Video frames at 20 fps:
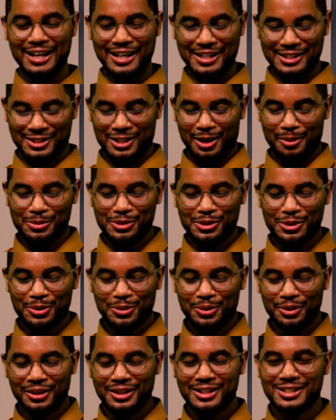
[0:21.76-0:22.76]
So I'm
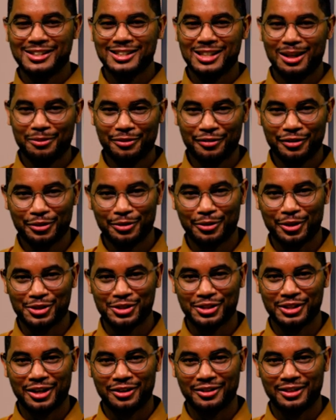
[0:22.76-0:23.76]
sure some of you
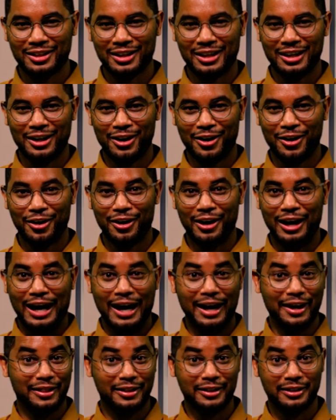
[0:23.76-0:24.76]
watching out there are
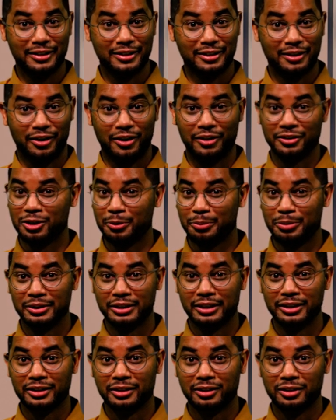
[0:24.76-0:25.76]
either
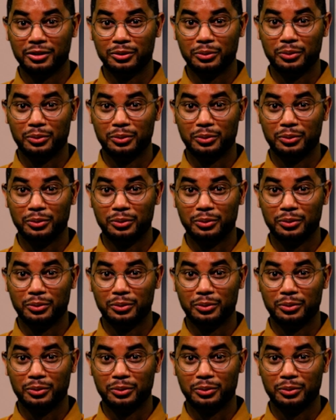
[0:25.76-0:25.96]
entrepreneurial,